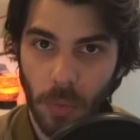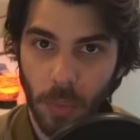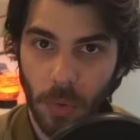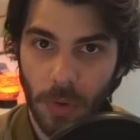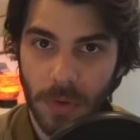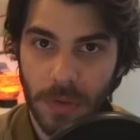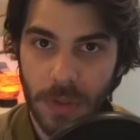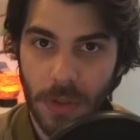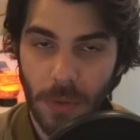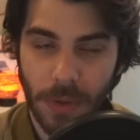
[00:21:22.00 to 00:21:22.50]

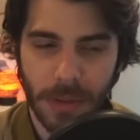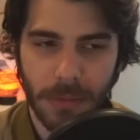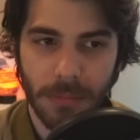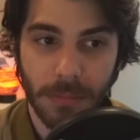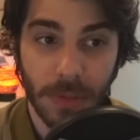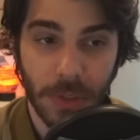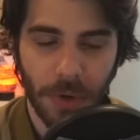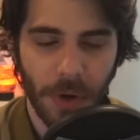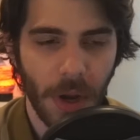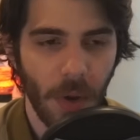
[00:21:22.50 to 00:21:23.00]
War II and
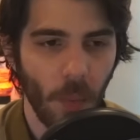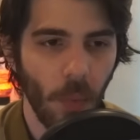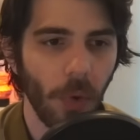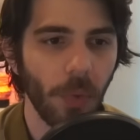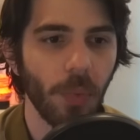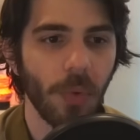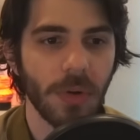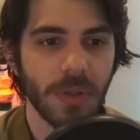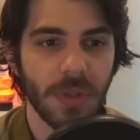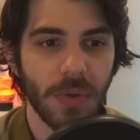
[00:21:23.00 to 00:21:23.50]
during
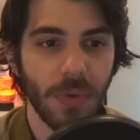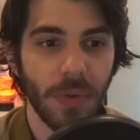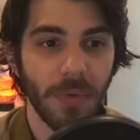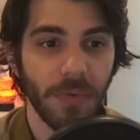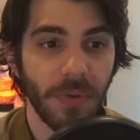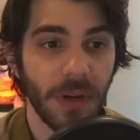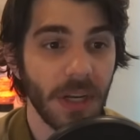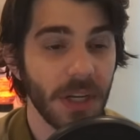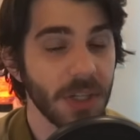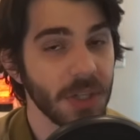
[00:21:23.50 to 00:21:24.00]
World War II, the
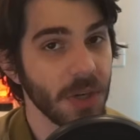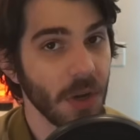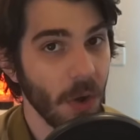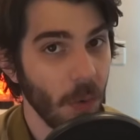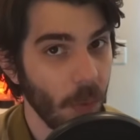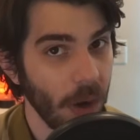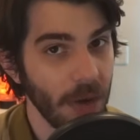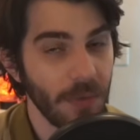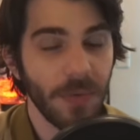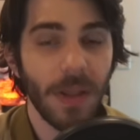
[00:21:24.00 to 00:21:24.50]
Finnish
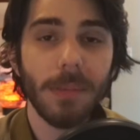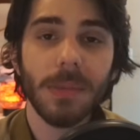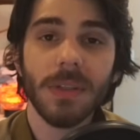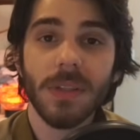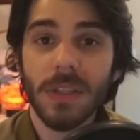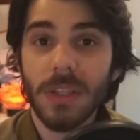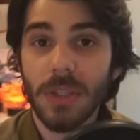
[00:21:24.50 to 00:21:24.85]
quite famously